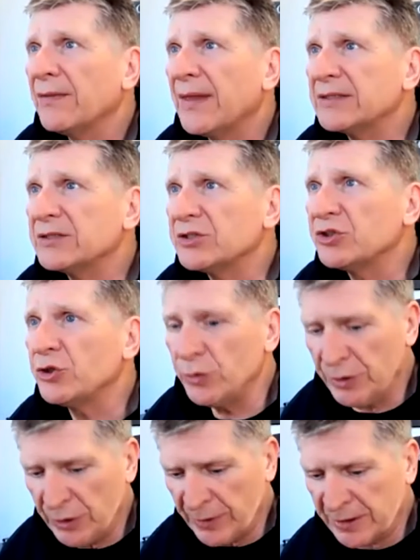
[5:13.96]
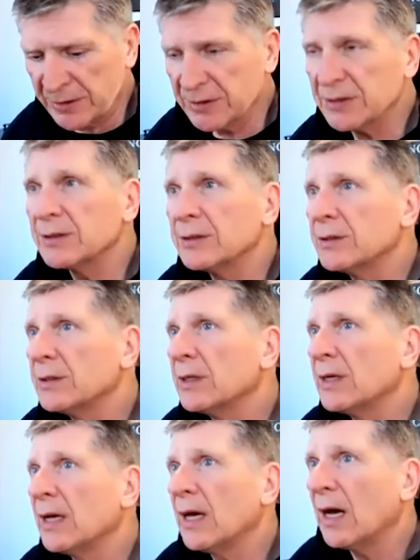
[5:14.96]
that 2 units.
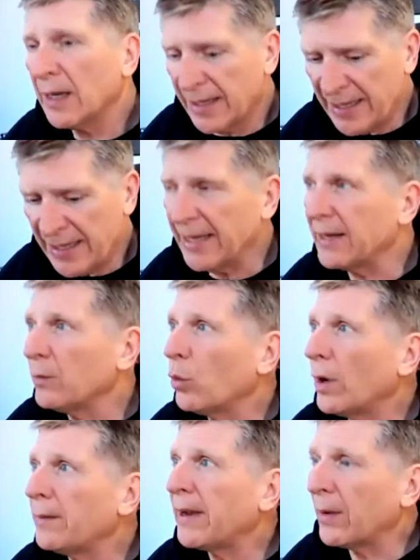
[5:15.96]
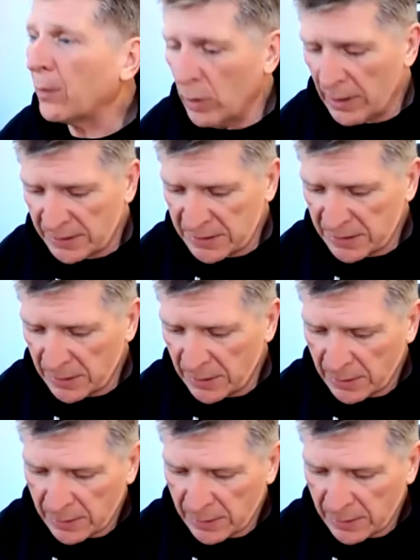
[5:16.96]
Again, 1x1s.